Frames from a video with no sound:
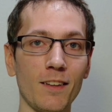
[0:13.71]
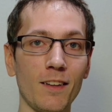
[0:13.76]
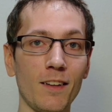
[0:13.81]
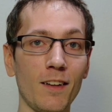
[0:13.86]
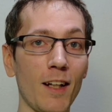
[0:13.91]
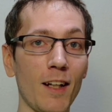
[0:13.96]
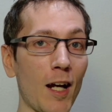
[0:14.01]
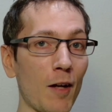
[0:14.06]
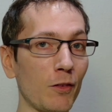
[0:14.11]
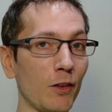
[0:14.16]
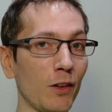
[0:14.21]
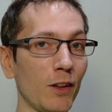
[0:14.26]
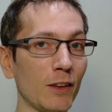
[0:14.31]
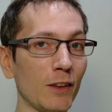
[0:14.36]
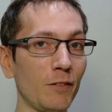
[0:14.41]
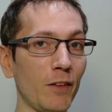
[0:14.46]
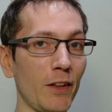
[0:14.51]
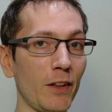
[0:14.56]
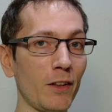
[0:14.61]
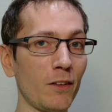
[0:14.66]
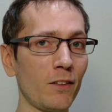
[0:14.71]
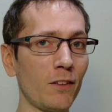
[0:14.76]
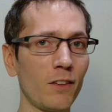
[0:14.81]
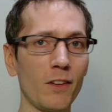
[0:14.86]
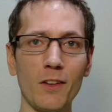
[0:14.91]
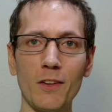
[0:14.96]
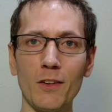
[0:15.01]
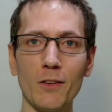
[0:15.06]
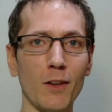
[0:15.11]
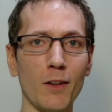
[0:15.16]
After this video,
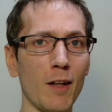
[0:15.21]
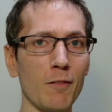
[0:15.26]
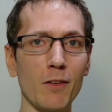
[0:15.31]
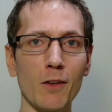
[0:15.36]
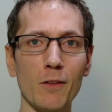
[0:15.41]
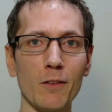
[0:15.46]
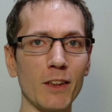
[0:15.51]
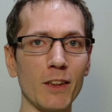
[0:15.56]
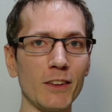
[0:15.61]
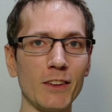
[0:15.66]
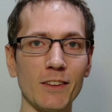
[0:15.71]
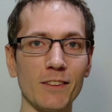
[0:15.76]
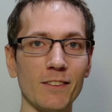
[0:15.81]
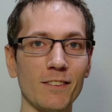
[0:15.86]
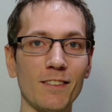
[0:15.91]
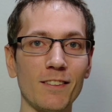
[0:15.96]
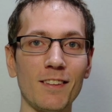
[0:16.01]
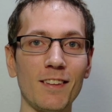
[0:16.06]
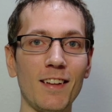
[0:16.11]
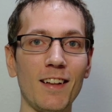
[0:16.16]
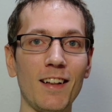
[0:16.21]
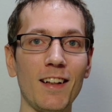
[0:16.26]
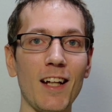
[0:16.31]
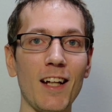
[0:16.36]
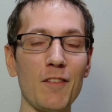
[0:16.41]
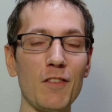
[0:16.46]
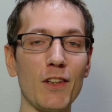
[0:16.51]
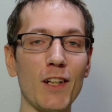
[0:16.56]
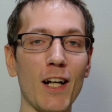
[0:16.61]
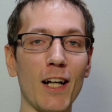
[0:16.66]
you'll have no issue.
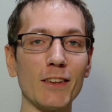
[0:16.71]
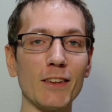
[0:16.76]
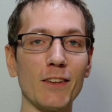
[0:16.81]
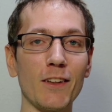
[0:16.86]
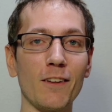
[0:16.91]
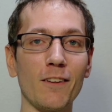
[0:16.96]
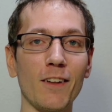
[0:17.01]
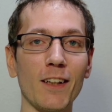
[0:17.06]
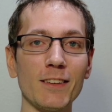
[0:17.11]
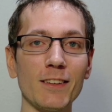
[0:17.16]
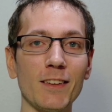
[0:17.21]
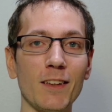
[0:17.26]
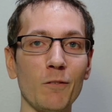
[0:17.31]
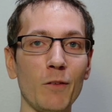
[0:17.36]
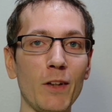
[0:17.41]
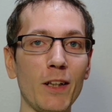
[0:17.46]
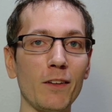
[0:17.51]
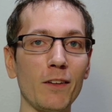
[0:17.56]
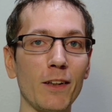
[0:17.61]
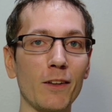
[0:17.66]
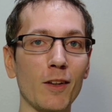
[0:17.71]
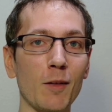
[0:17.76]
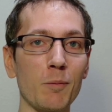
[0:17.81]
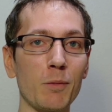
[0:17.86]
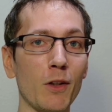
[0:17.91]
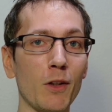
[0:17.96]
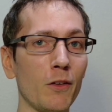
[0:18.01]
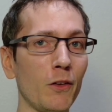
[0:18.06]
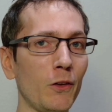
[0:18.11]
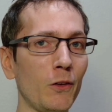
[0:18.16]
If you guys are interested in weekly
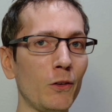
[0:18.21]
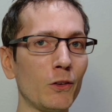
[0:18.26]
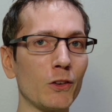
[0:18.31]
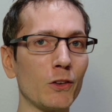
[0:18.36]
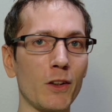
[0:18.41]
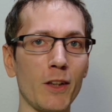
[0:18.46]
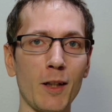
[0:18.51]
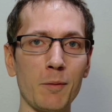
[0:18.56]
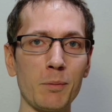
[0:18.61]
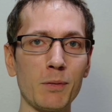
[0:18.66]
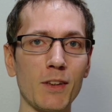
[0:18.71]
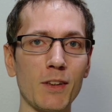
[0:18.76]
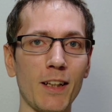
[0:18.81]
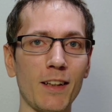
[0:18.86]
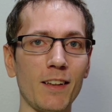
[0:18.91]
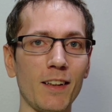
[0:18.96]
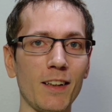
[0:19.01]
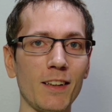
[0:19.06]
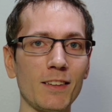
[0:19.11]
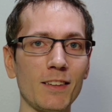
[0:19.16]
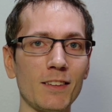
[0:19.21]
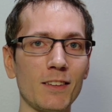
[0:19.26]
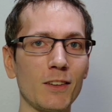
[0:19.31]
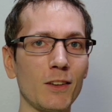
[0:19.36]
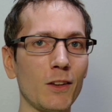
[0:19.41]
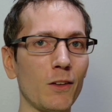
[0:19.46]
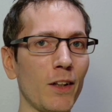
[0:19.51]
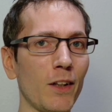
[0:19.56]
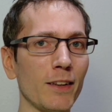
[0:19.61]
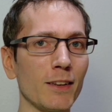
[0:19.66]
crypto news or tips like this,
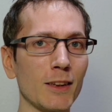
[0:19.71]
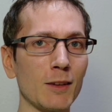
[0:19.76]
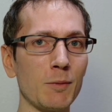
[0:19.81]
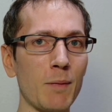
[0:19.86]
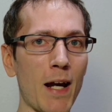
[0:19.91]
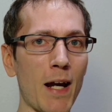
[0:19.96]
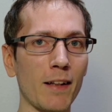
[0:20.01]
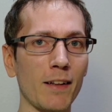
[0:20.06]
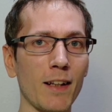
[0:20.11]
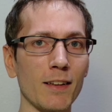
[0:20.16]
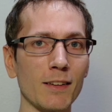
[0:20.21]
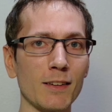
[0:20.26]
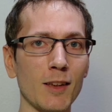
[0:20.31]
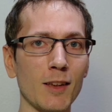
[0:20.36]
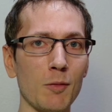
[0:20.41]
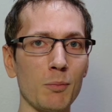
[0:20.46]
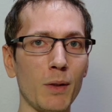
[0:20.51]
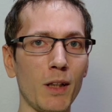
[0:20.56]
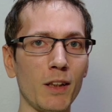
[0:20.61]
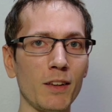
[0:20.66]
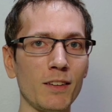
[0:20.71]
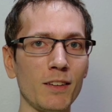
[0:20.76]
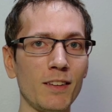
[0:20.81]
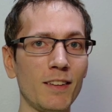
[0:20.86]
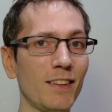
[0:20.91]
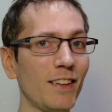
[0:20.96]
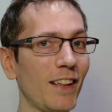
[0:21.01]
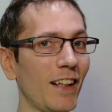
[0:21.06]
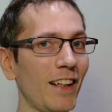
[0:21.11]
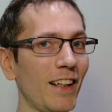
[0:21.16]
go ahead and smack that sub button
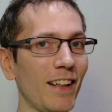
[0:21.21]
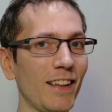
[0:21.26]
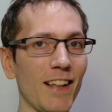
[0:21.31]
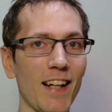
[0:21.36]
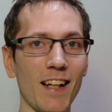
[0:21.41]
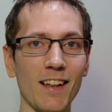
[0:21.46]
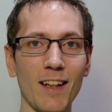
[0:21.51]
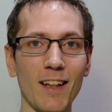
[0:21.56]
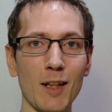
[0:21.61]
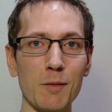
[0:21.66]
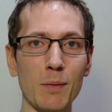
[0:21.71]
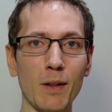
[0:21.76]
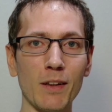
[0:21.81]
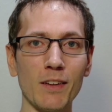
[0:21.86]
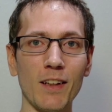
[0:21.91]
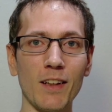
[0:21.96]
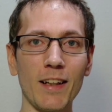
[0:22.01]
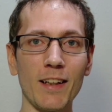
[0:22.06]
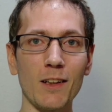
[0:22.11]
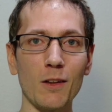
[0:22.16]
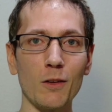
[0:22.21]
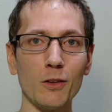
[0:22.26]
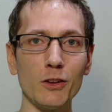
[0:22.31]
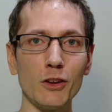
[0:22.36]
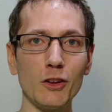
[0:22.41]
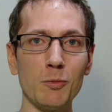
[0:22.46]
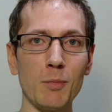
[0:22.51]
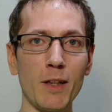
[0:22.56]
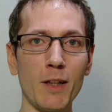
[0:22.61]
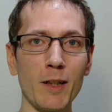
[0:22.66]
and hit that like button like it owes
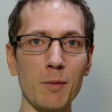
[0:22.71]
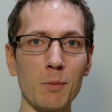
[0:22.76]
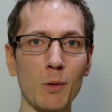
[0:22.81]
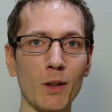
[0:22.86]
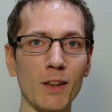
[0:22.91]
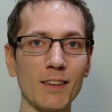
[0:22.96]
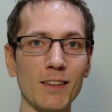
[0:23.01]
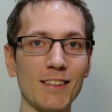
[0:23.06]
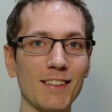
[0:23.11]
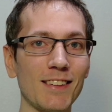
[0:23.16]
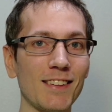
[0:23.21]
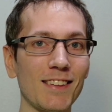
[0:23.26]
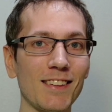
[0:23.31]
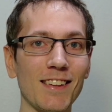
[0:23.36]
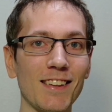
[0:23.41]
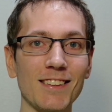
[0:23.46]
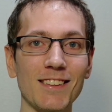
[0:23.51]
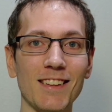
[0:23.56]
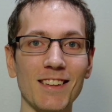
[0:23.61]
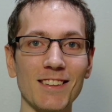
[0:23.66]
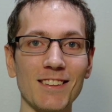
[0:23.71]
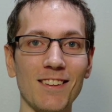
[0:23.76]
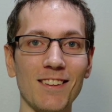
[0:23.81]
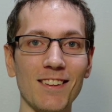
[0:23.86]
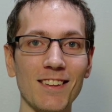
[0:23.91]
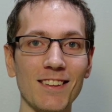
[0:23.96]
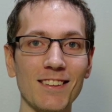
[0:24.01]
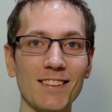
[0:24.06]
you money, boys. Let's get started.